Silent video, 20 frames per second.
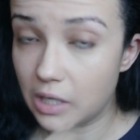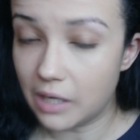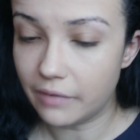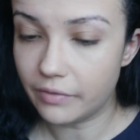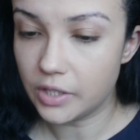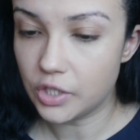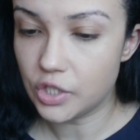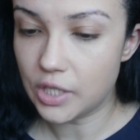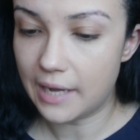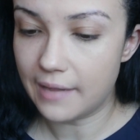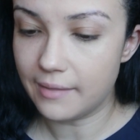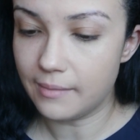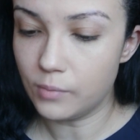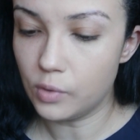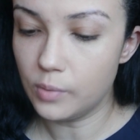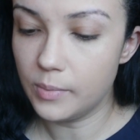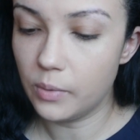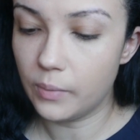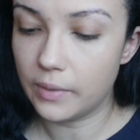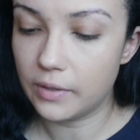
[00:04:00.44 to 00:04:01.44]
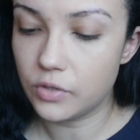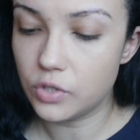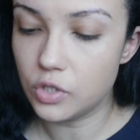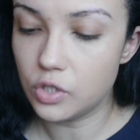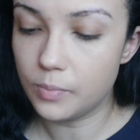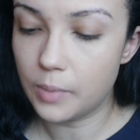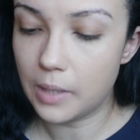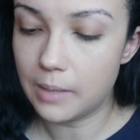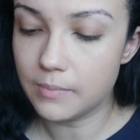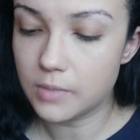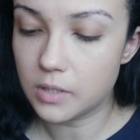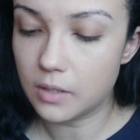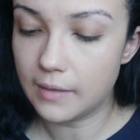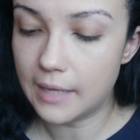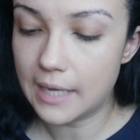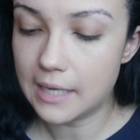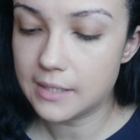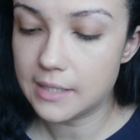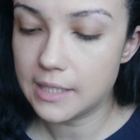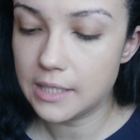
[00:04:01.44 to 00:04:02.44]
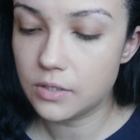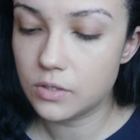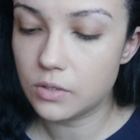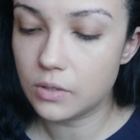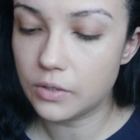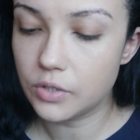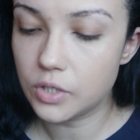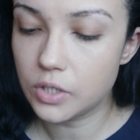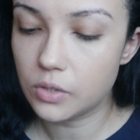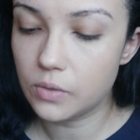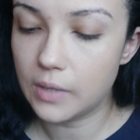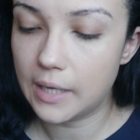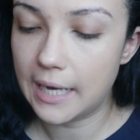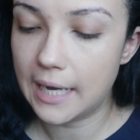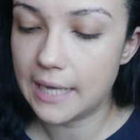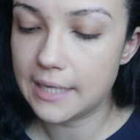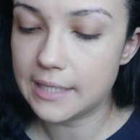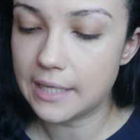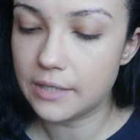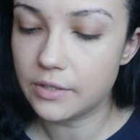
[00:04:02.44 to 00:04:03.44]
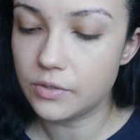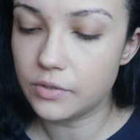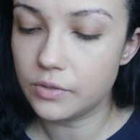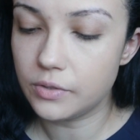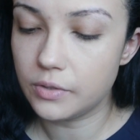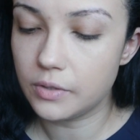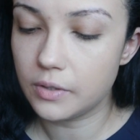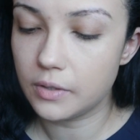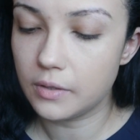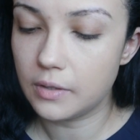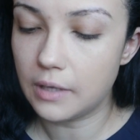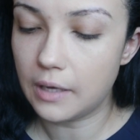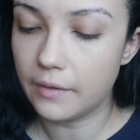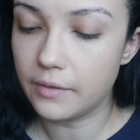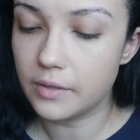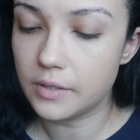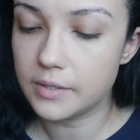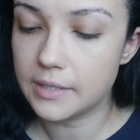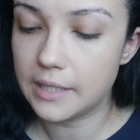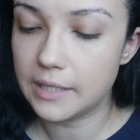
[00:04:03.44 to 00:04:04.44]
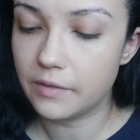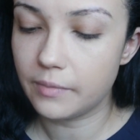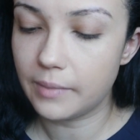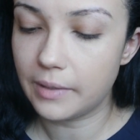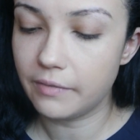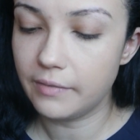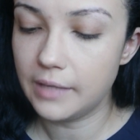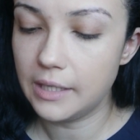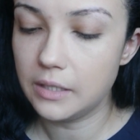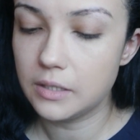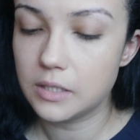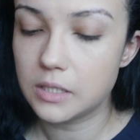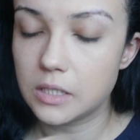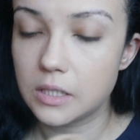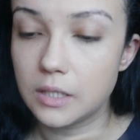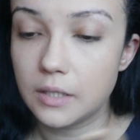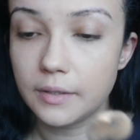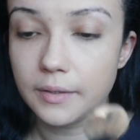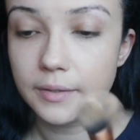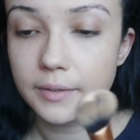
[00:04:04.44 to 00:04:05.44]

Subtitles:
coverage at the moment with 2 pumps on that side. So I'll just go ahead and do the other side of my face.